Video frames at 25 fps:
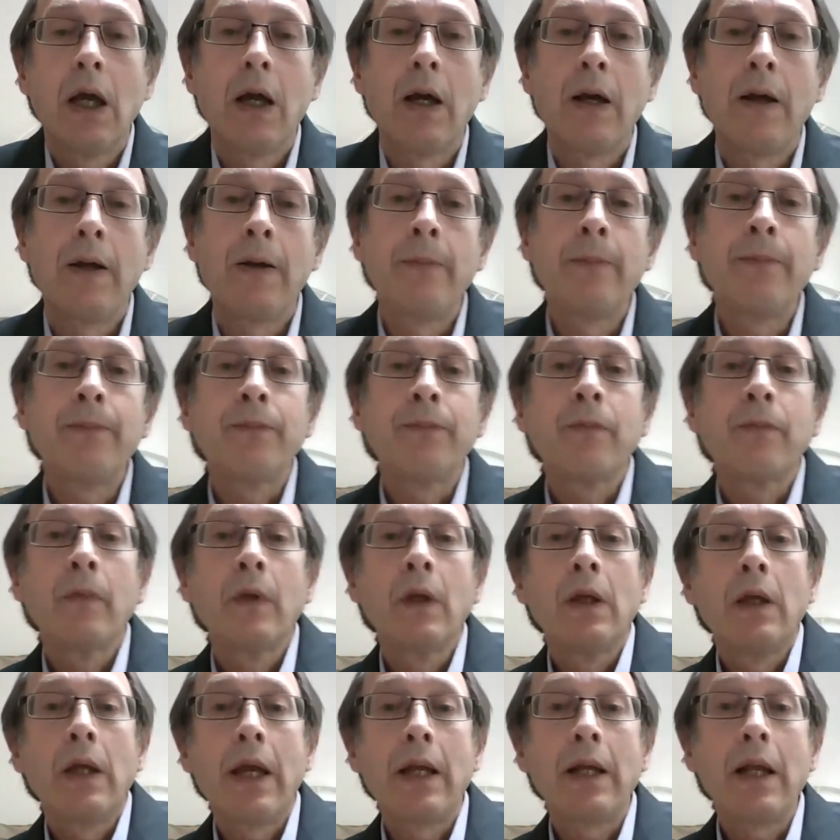
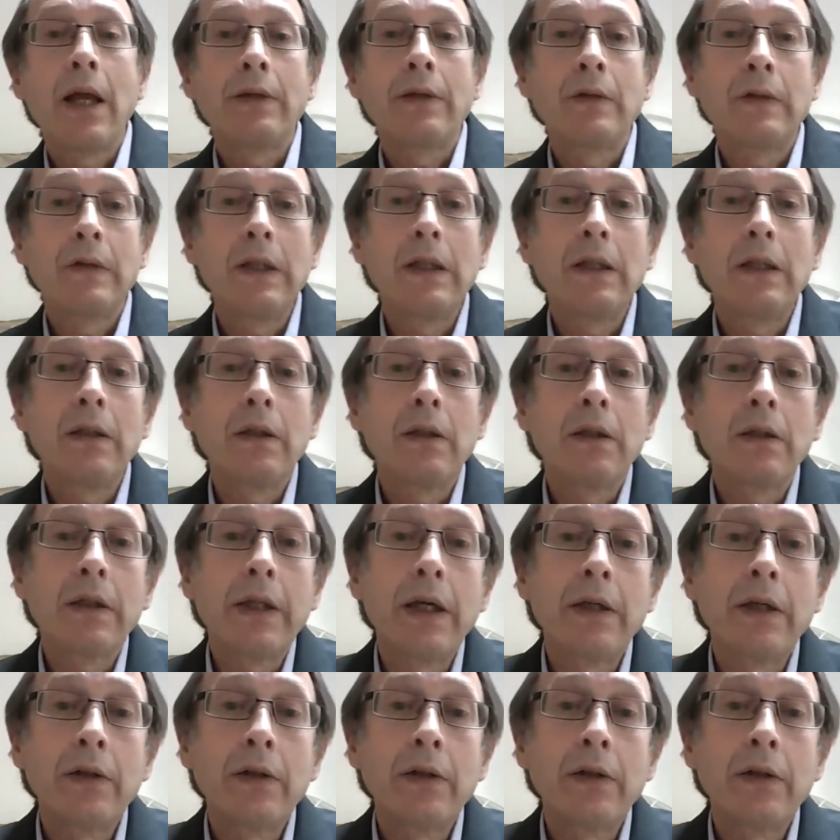And I see kids,